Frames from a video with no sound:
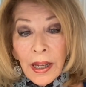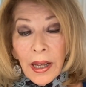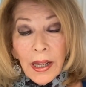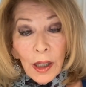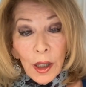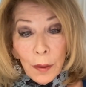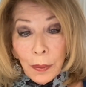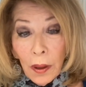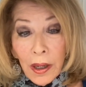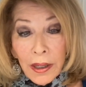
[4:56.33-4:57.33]
and I
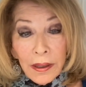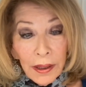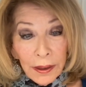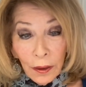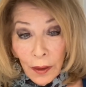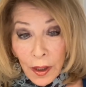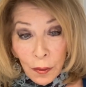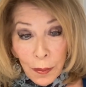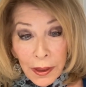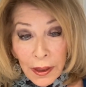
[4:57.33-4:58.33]
applied at the last
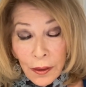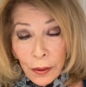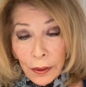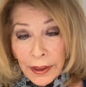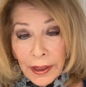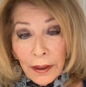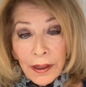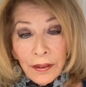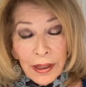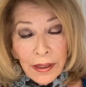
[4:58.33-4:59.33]
minute, took the
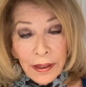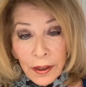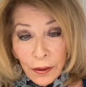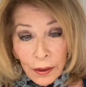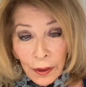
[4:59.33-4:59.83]
LSATs at the